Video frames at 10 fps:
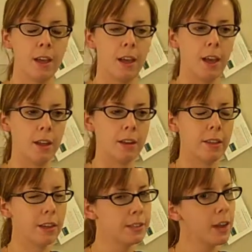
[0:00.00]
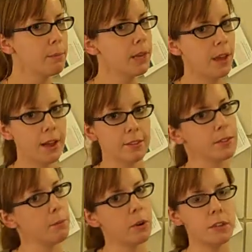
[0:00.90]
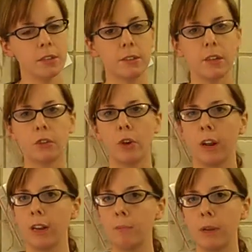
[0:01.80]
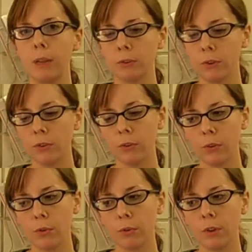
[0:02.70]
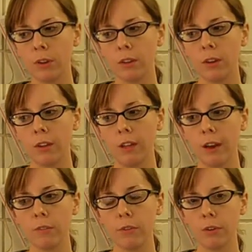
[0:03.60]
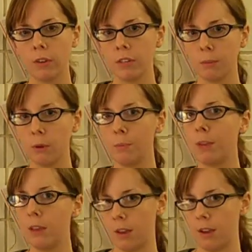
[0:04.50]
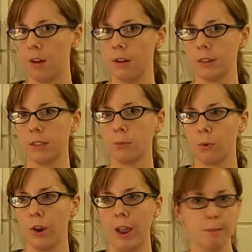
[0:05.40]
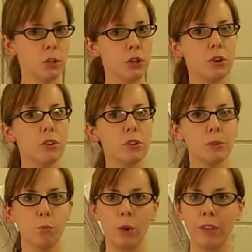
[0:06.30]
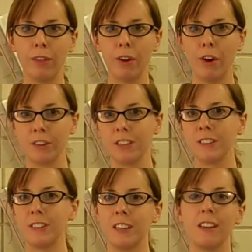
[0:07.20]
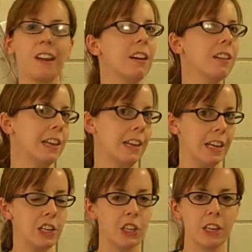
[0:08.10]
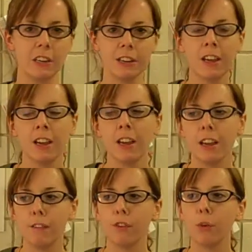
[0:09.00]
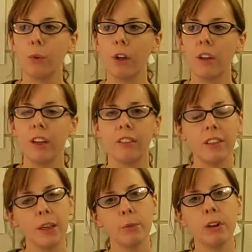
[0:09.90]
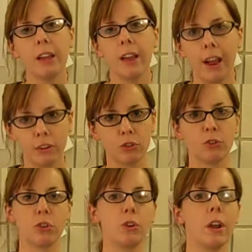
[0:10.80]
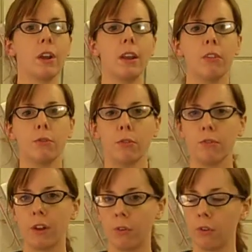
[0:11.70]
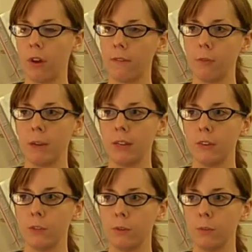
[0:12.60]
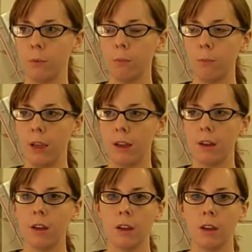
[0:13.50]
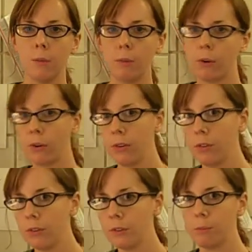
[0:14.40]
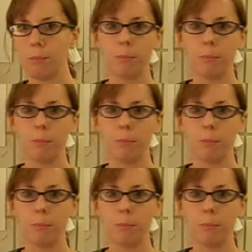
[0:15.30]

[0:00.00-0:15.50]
And at that time he had some artistic training, but he was also, a lot of the WPA artists were amateurs with artistic inclination, if you will. And then they would get extra training through the federal government to make murals and